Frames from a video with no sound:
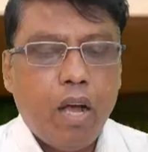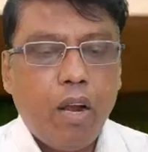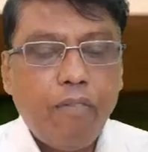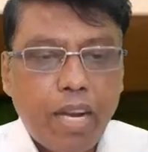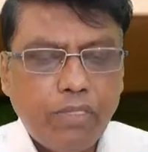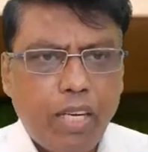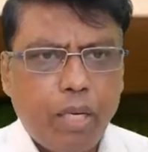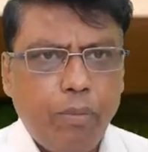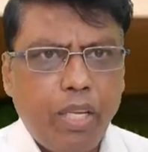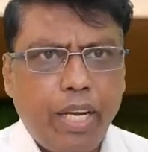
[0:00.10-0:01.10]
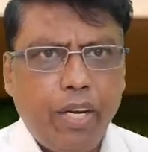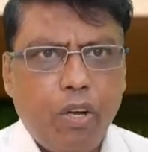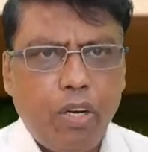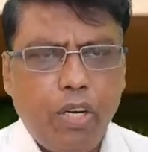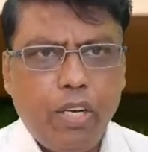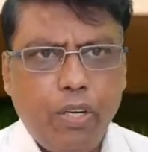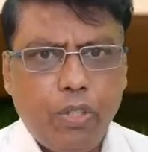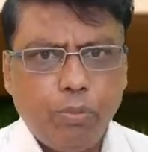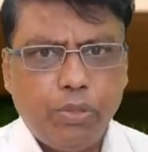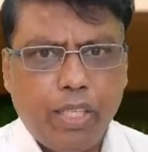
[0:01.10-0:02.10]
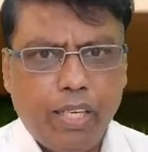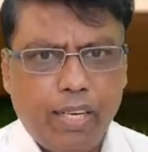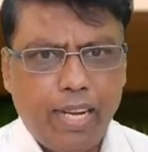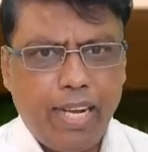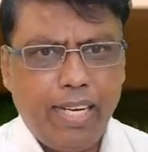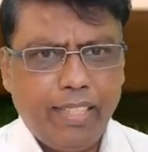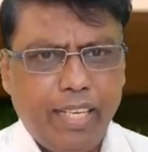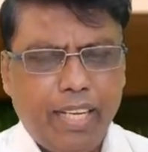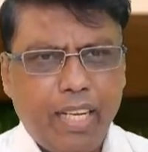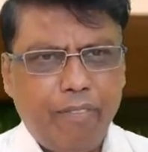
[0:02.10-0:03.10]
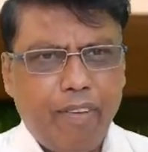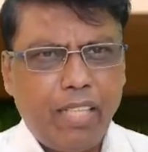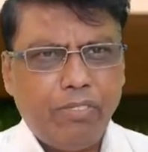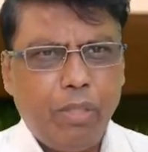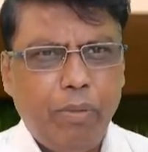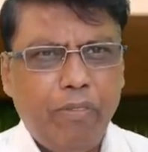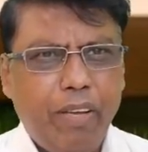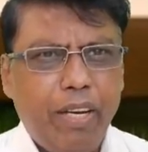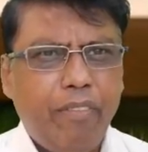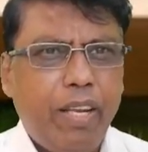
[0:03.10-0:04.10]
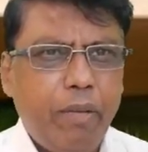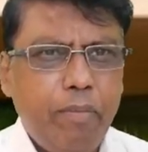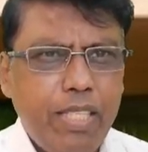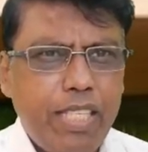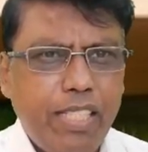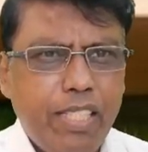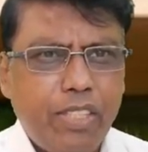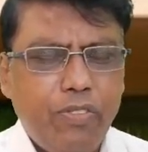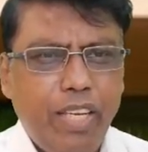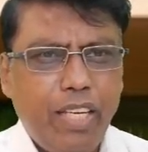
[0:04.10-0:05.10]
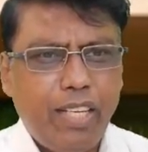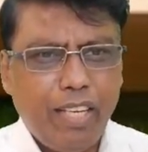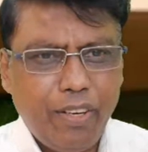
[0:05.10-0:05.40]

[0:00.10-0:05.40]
Hello friends, welcome to Cricket All Under YouTube channel. Right, cricket fans will be very, very busy this week.